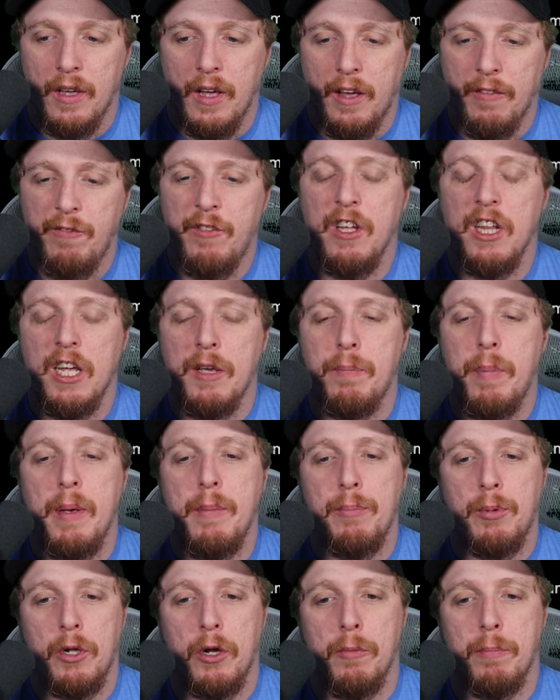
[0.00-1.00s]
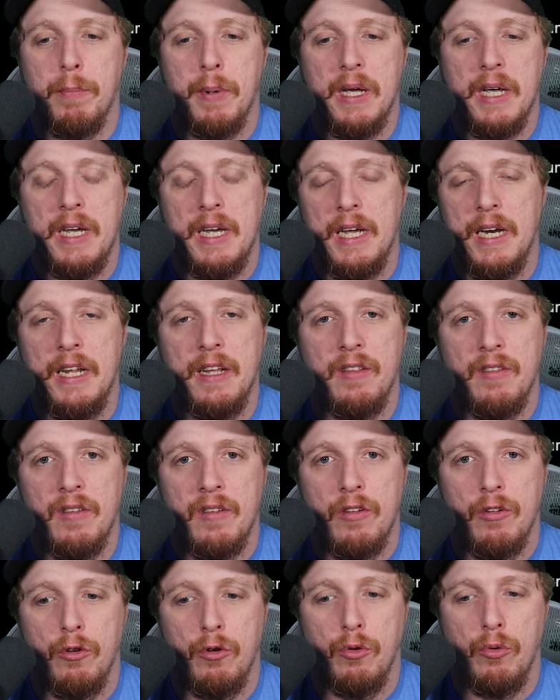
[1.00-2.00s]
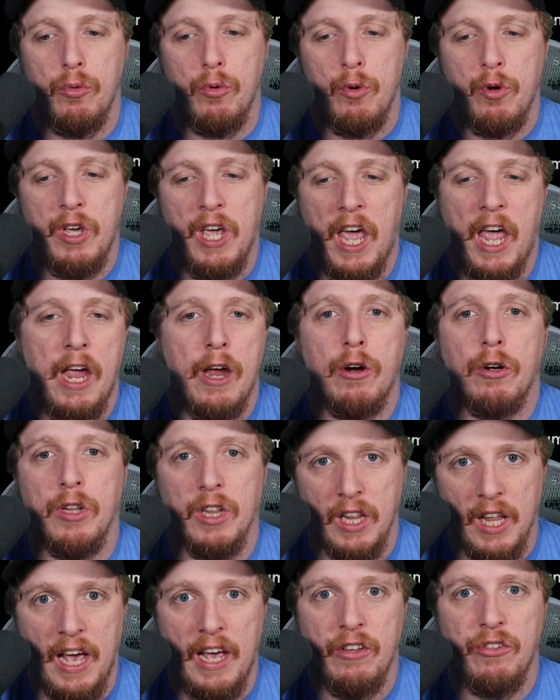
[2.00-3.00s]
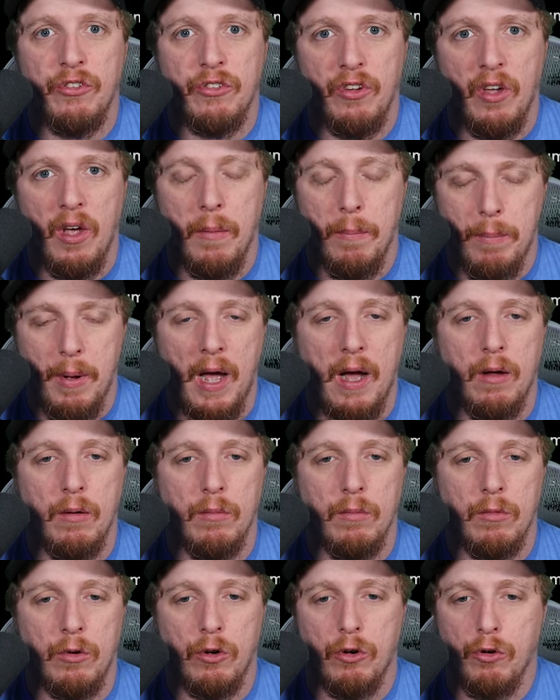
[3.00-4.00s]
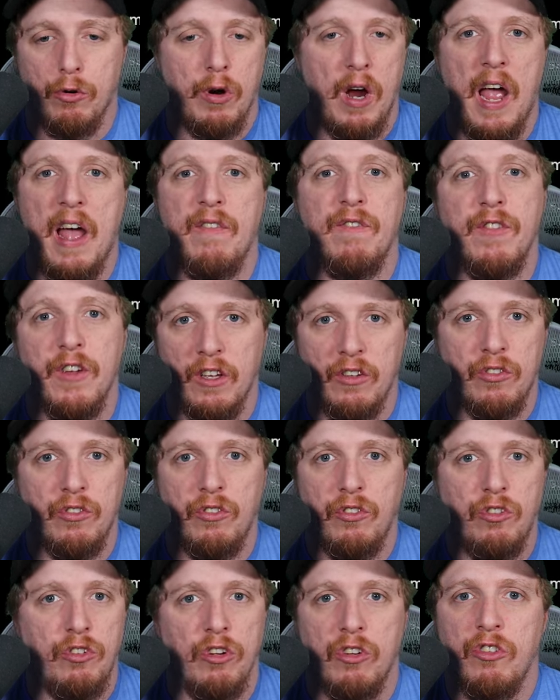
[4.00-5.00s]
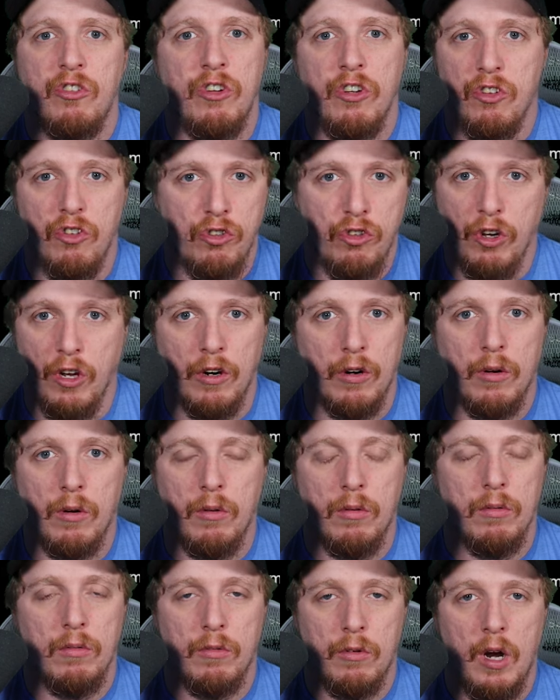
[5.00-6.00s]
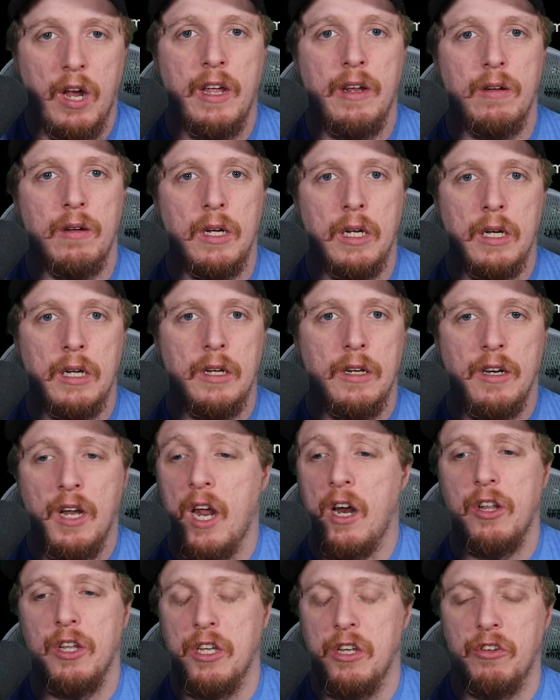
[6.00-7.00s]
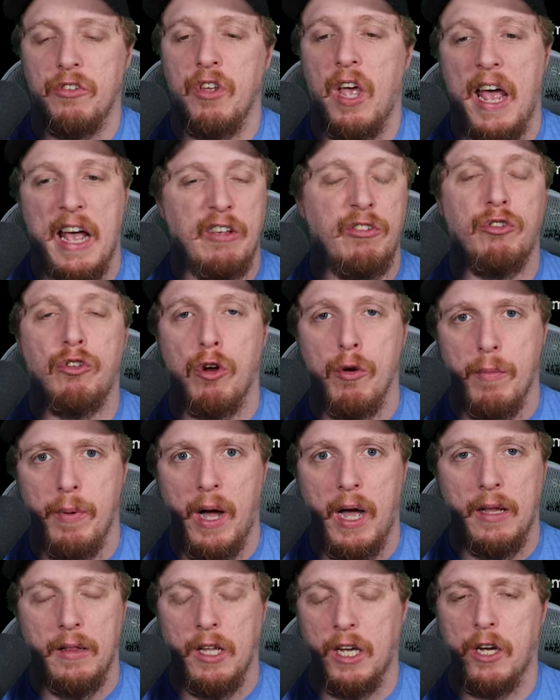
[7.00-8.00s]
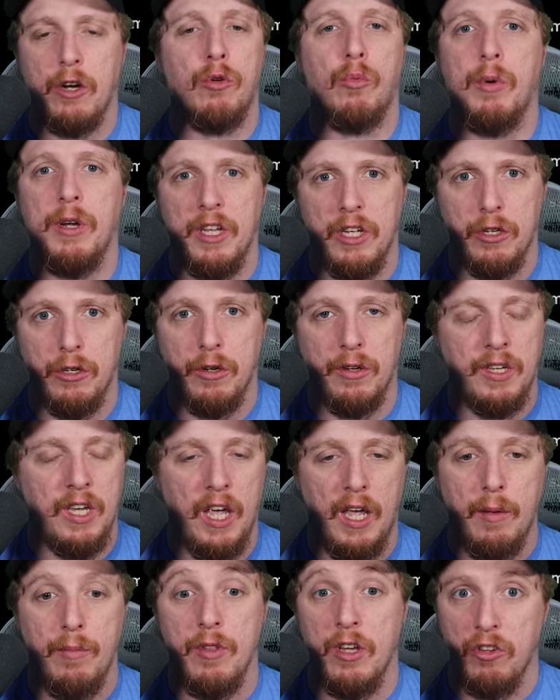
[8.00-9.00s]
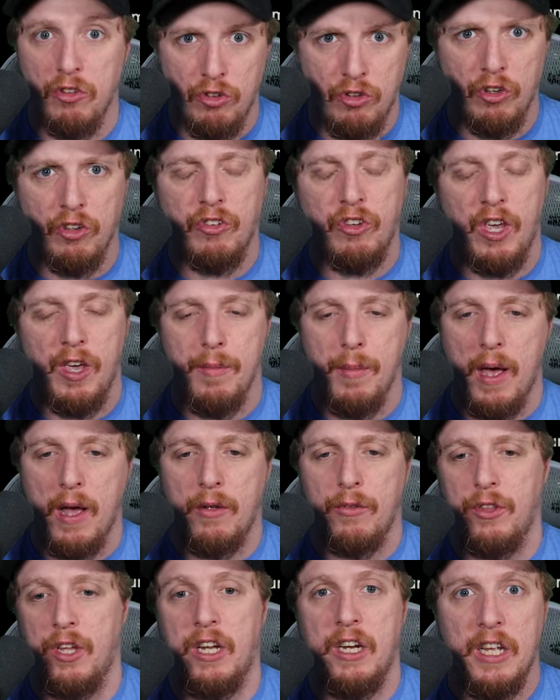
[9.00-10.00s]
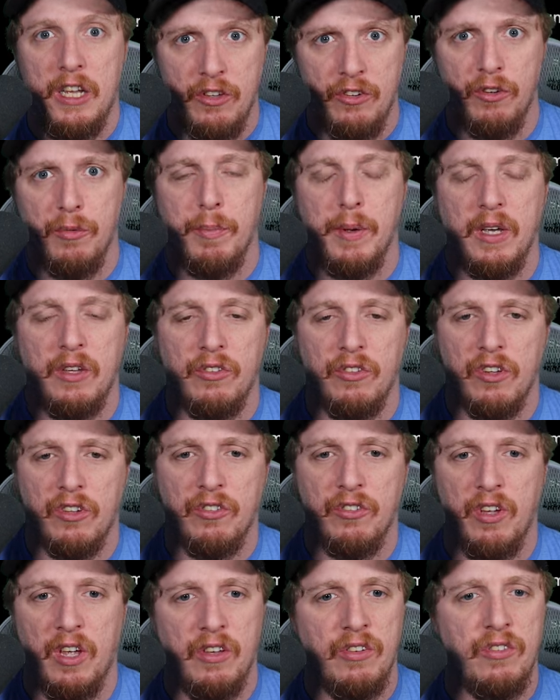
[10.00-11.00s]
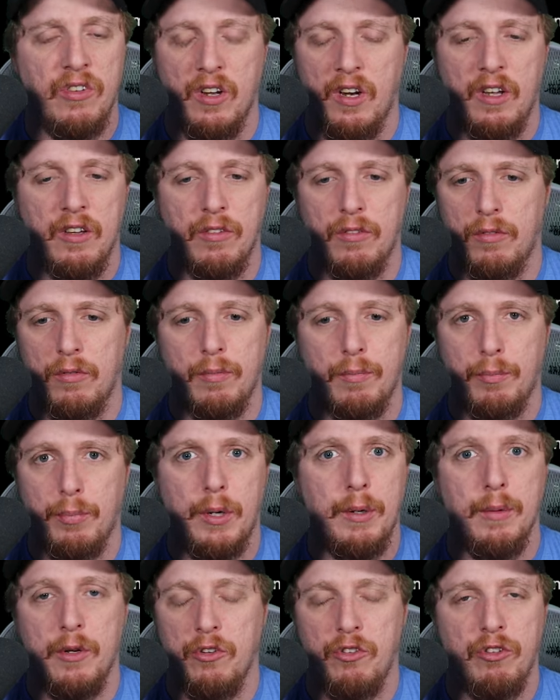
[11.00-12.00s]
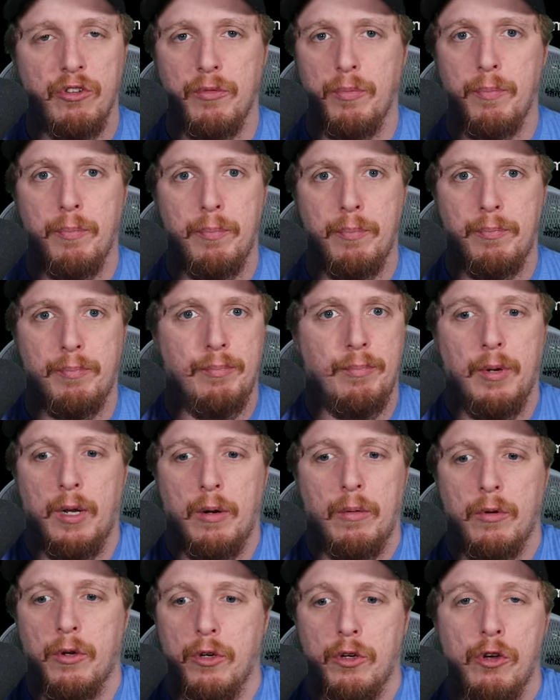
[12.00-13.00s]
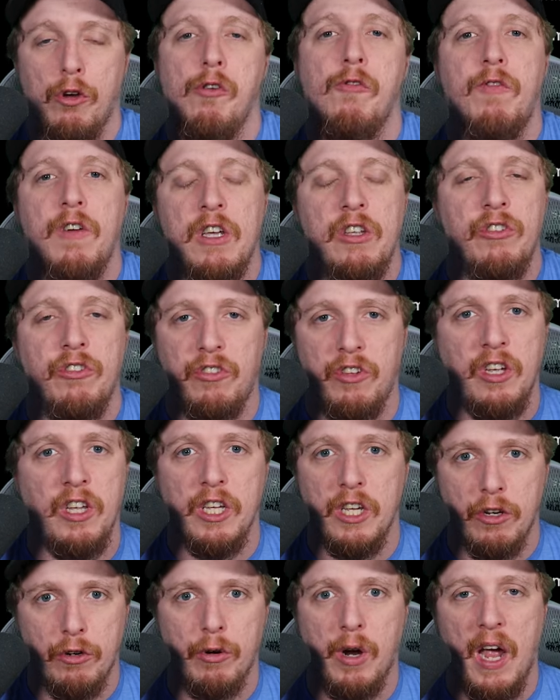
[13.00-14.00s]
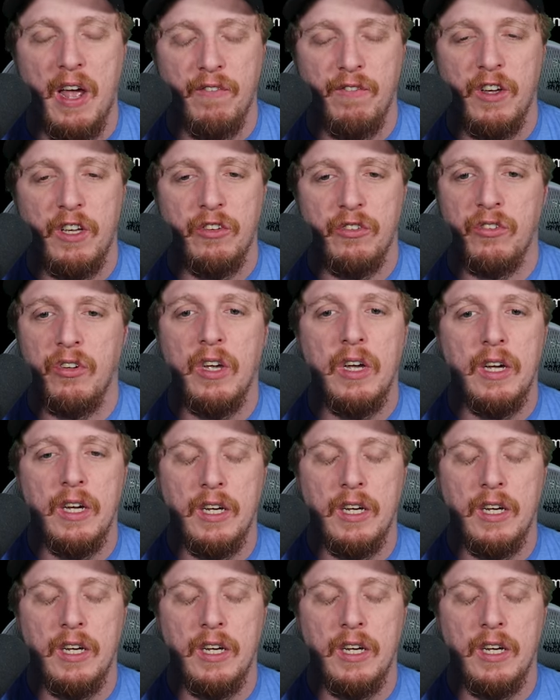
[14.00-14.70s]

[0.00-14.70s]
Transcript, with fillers: I feel like people are beginning to care less about graphics just in general, right? Not only is Astrobot like a really good game that just came out that is a big success that has pretty much just you know, goofy, silly graphics.